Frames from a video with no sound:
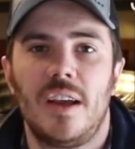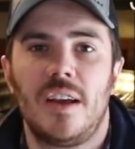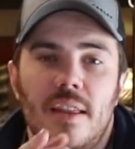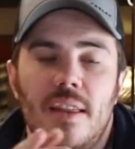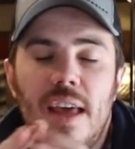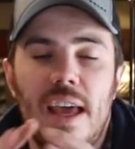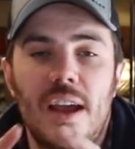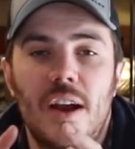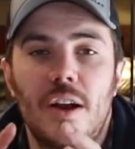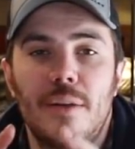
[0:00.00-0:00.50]

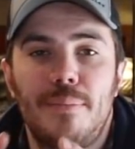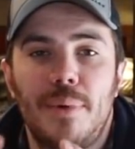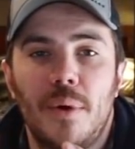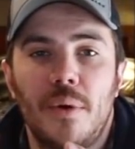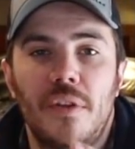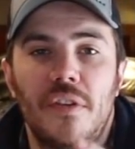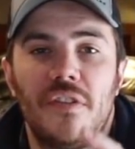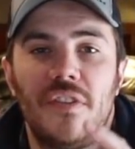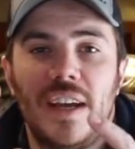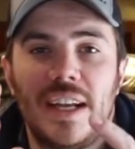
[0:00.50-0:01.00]
They are
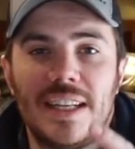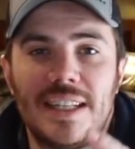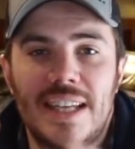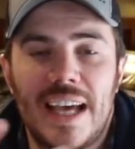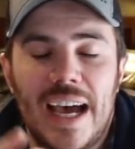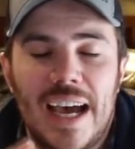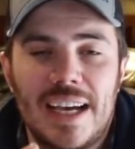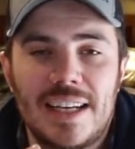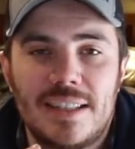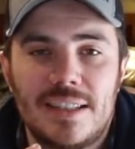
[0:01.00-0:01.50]
both
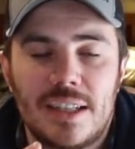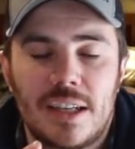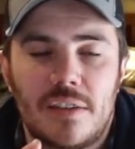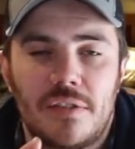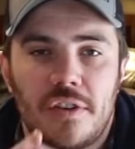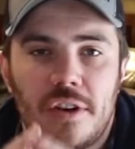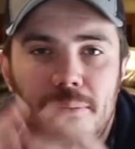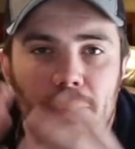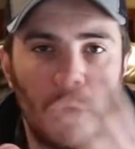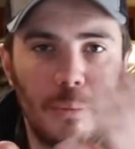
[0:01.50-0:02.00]
fantastic
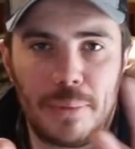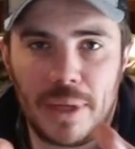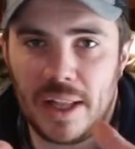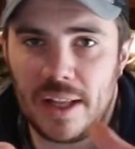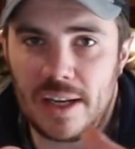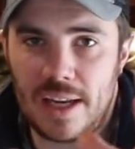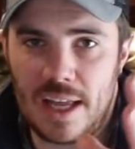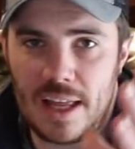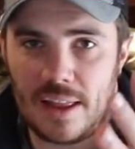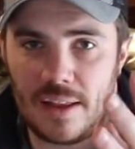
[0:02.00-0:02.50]
for
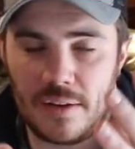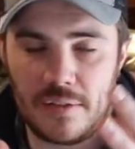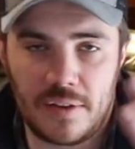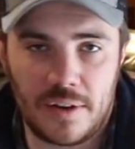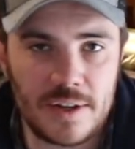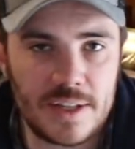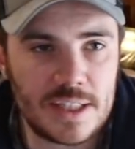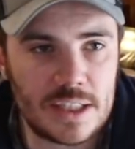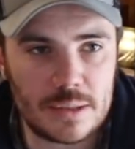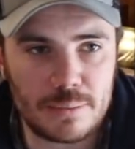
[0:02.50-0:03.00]
mobility. They're
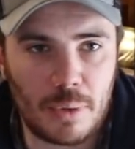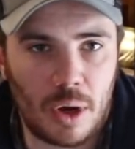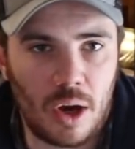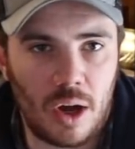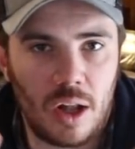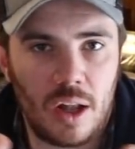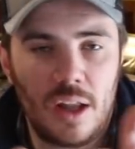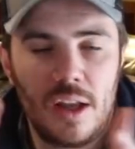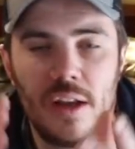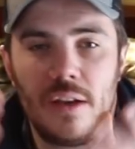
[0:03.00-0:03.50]
very
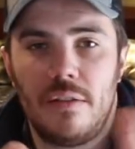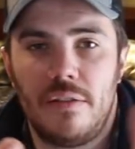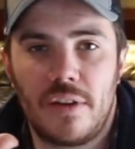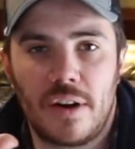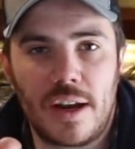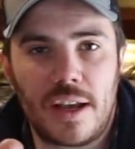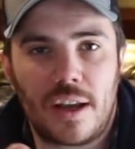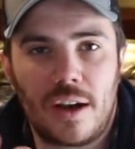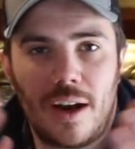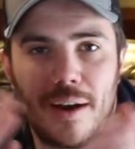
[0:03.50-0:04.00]
small,
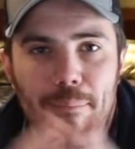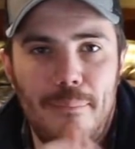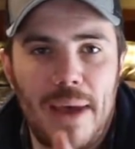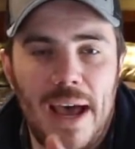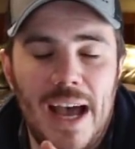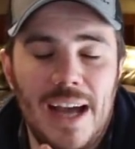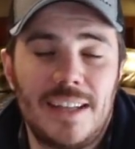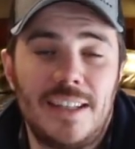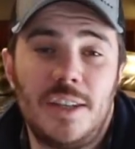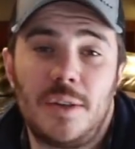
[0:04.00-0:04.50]
very
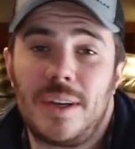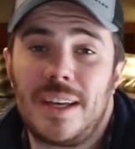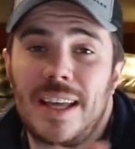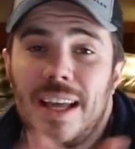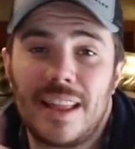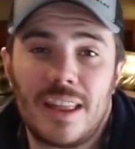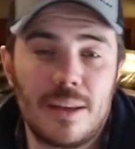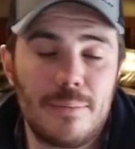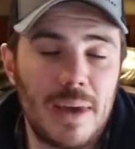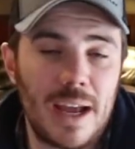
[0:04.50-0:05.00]
compact. You can
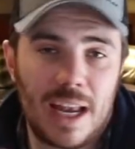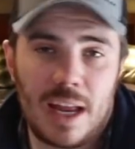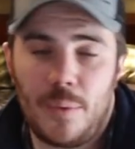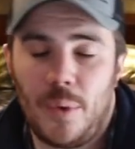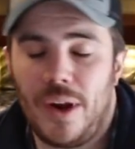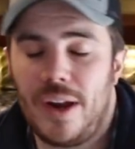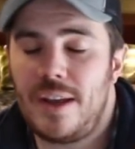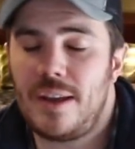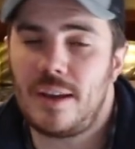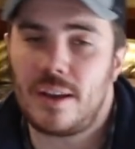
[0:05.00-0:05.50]
get them
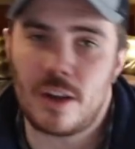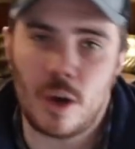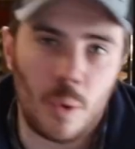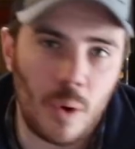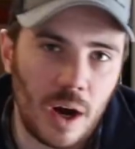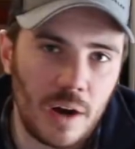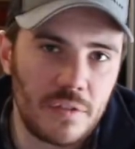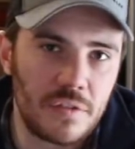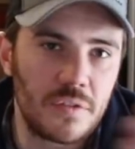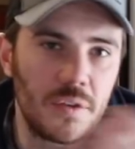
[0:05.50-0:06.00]
anywhere. You can go
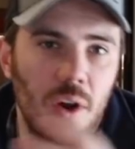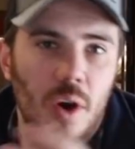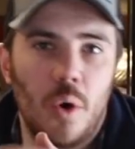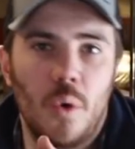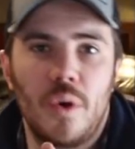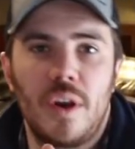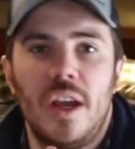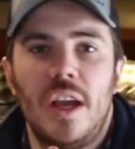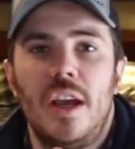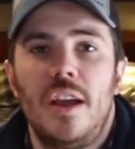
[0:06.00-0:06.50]

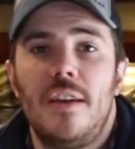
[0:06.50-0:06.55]
off-road.